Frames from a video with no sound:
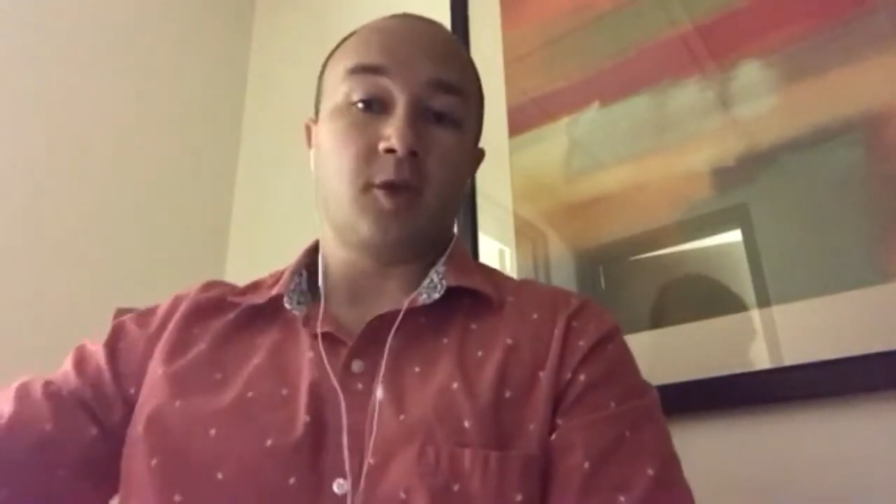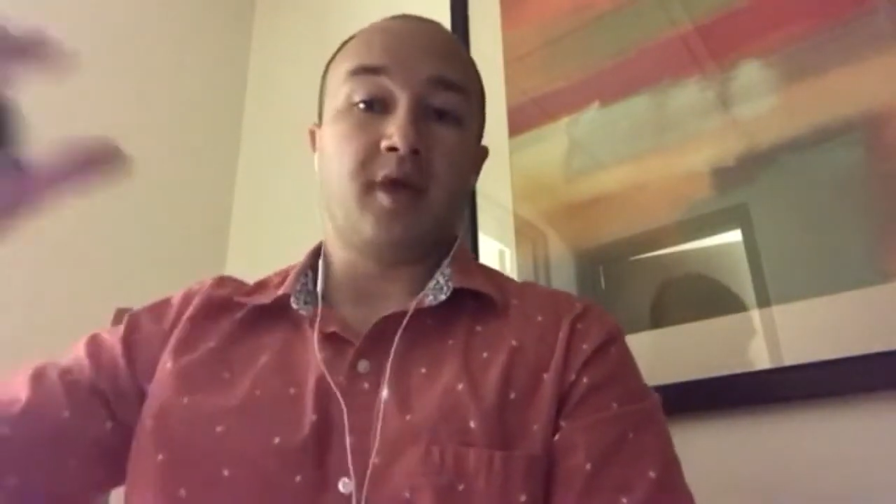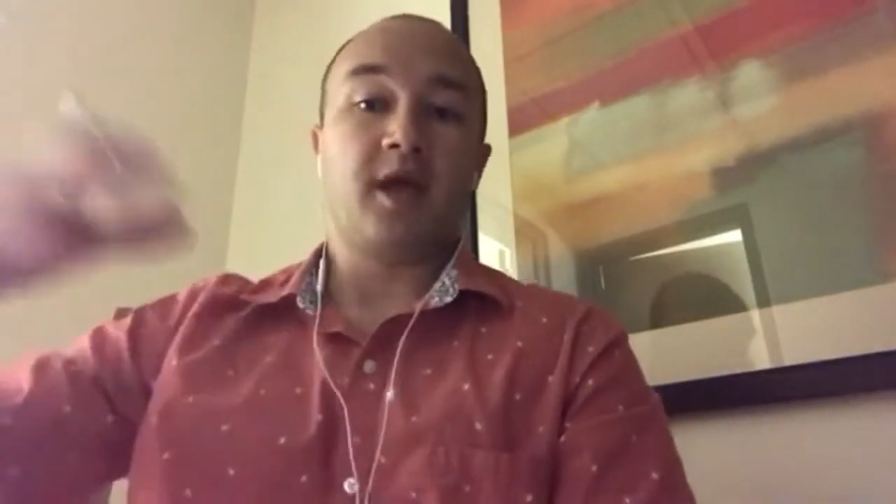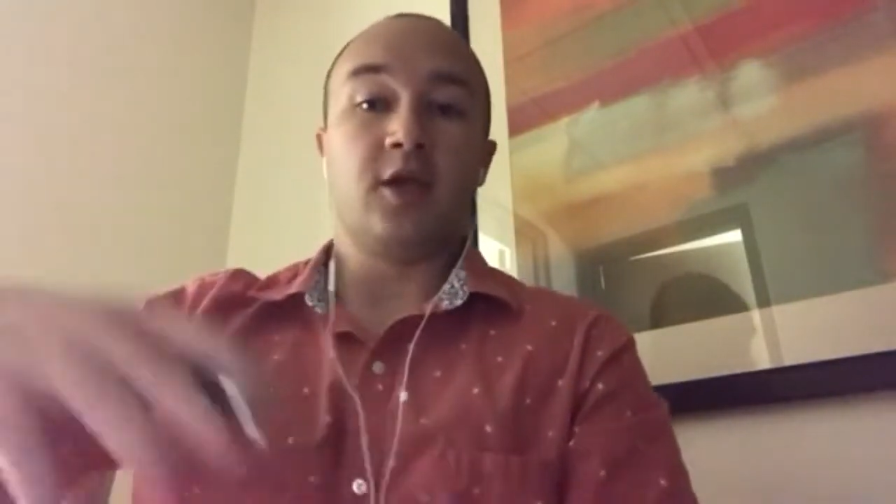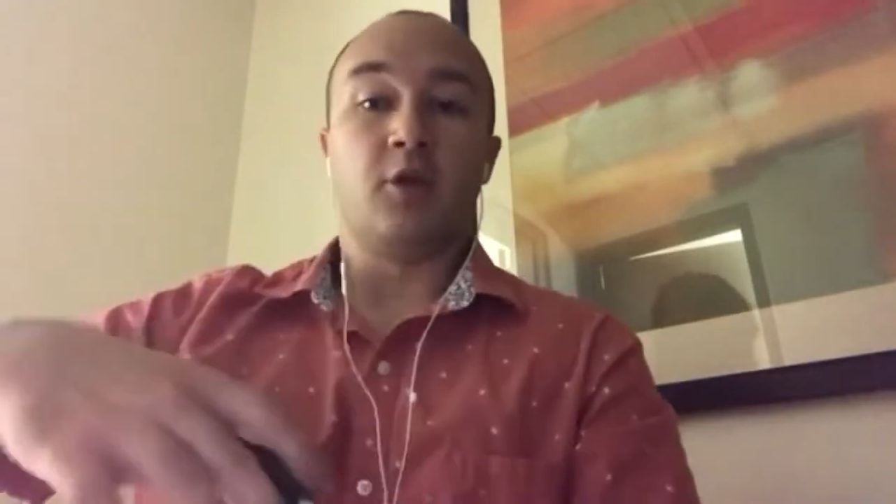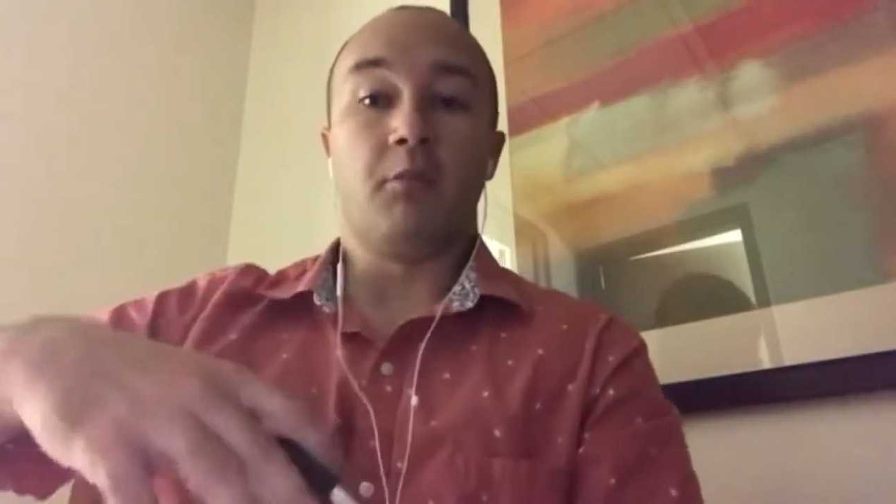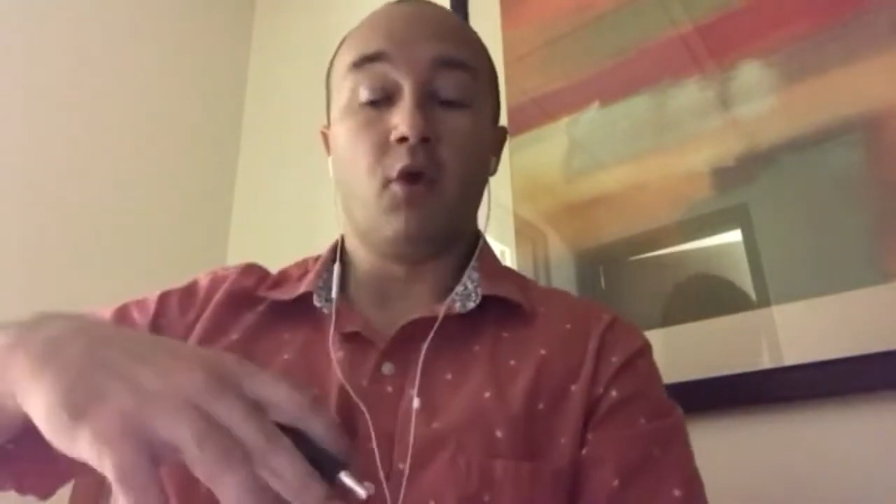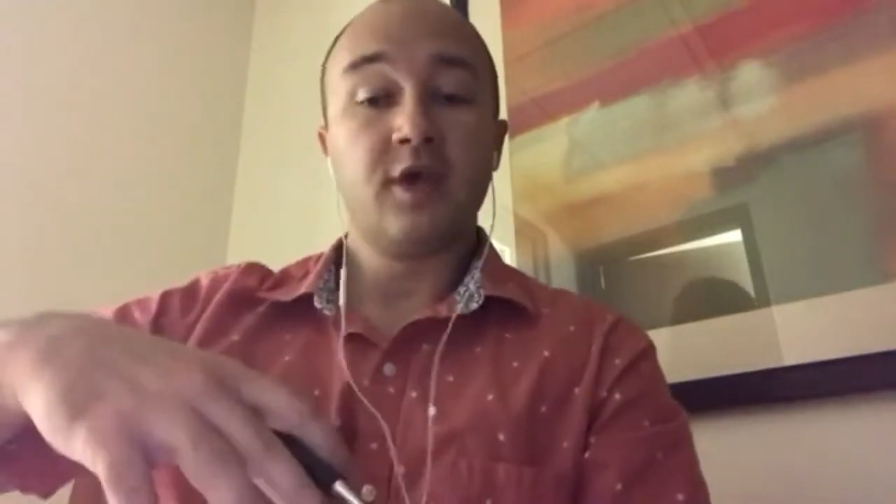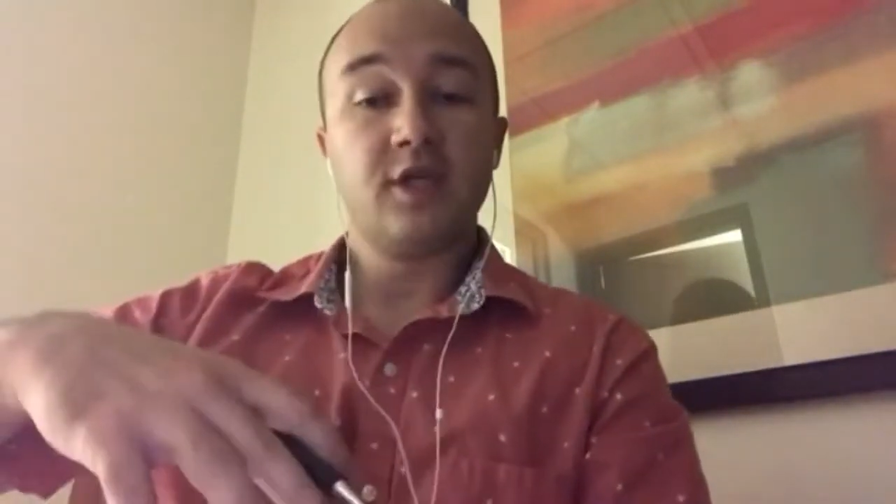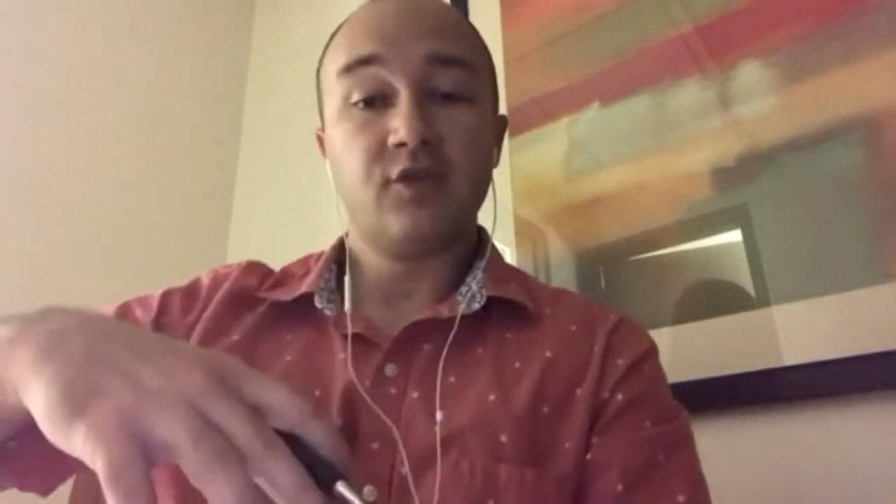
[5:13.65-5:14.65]
are paying your
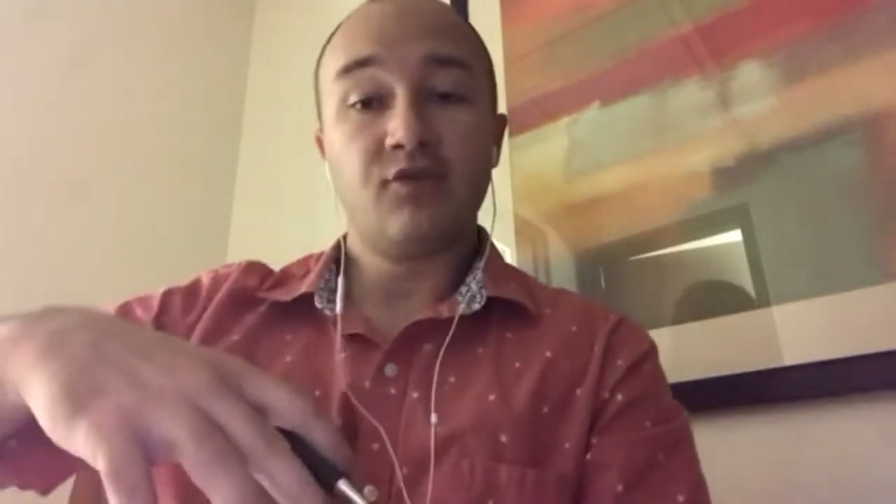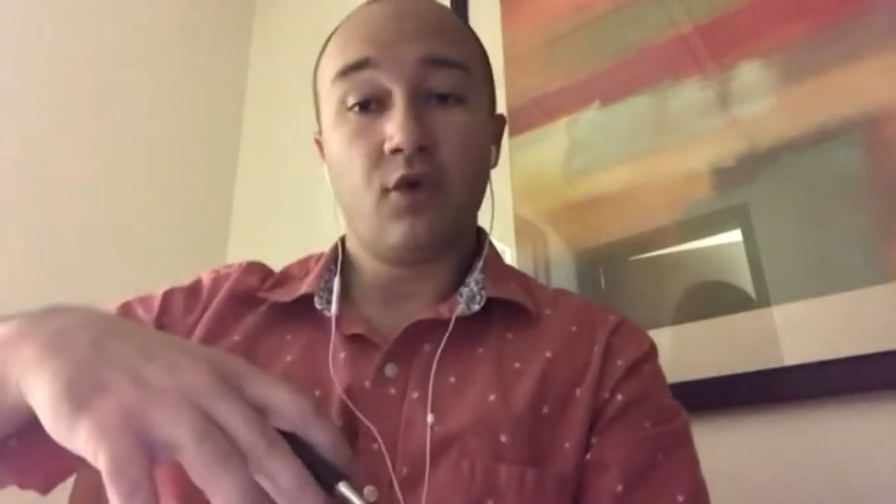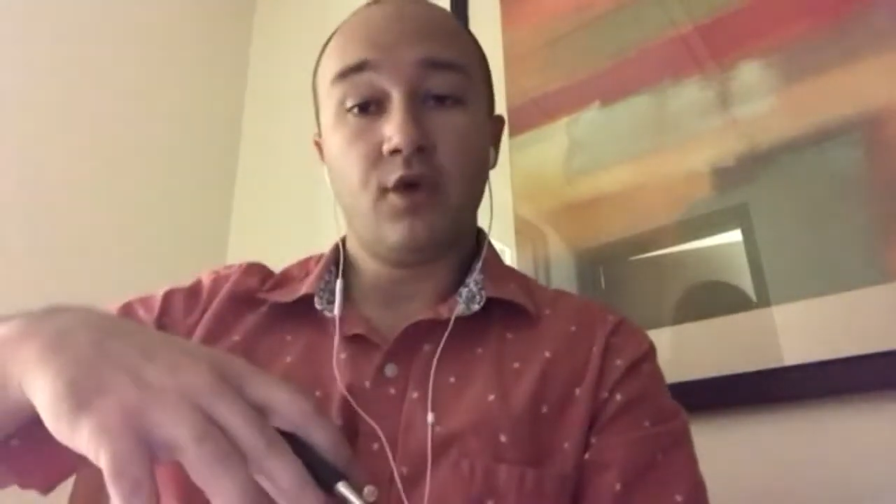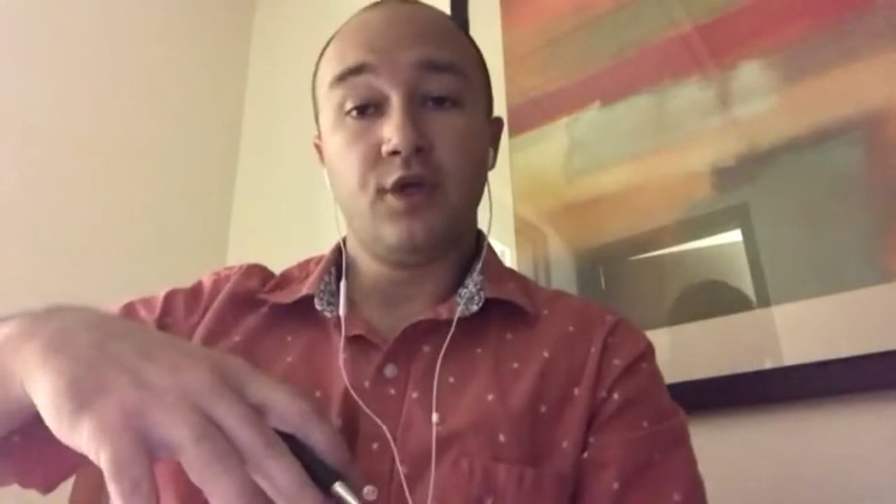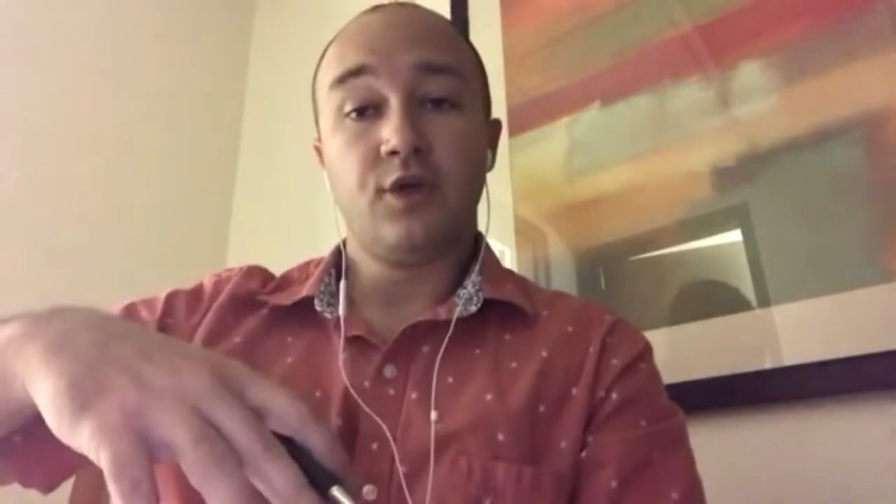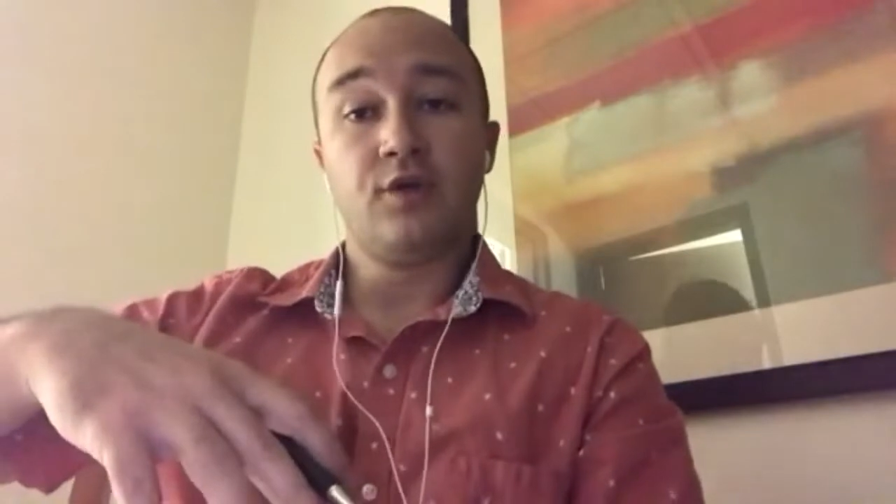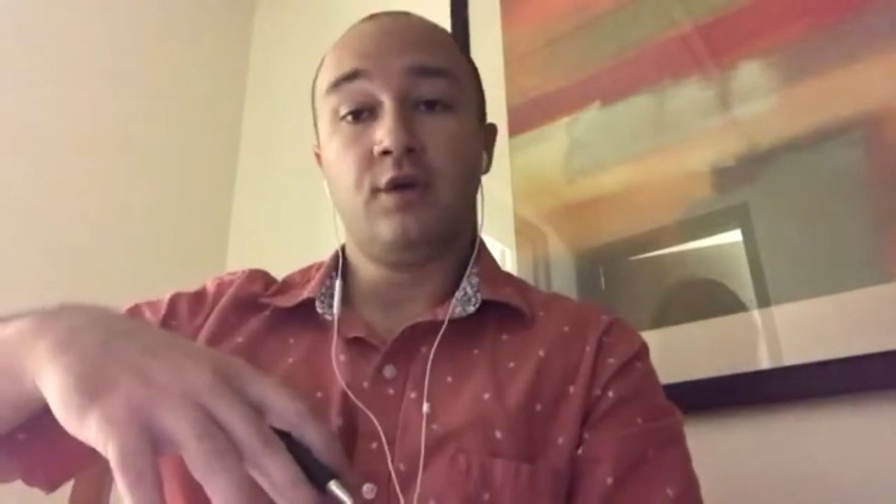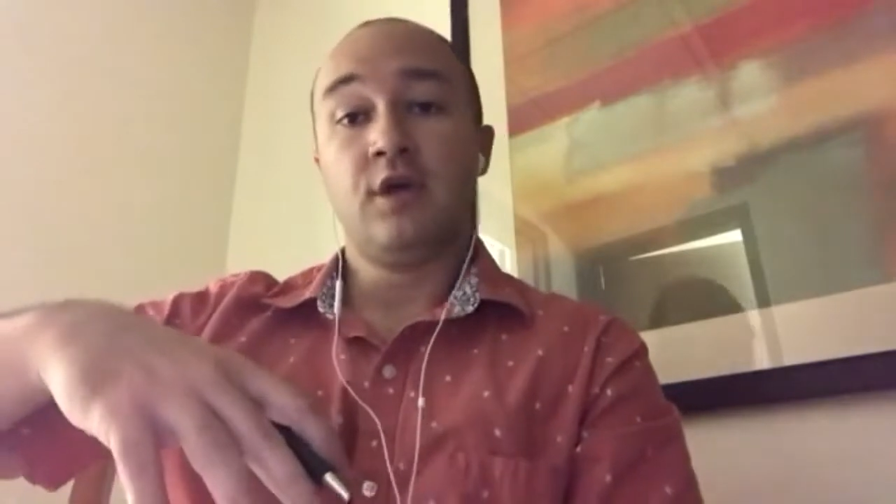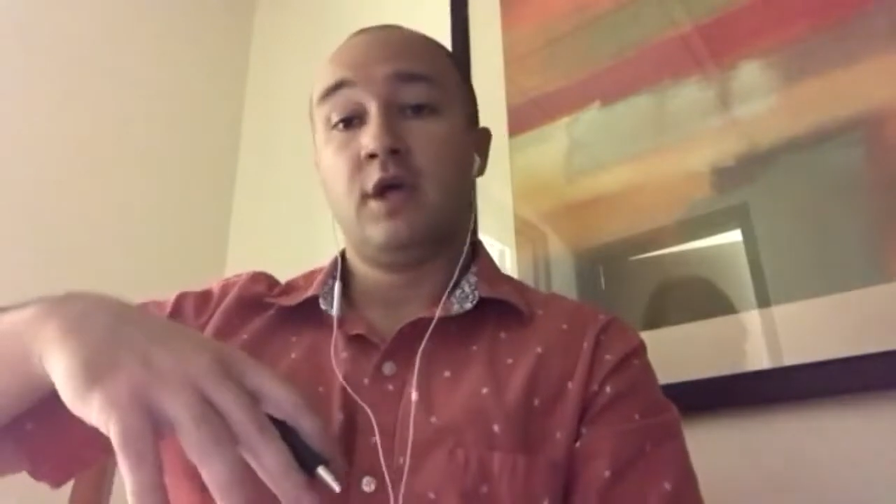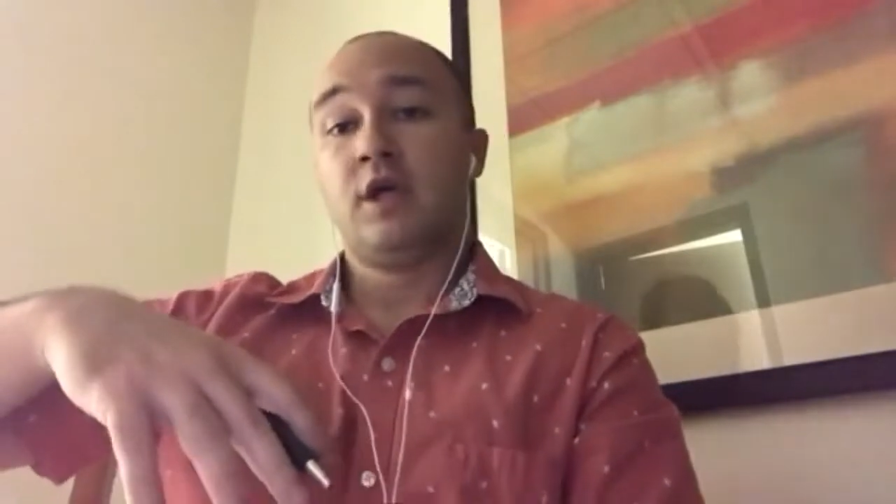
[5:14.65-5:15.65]
mortgage for you.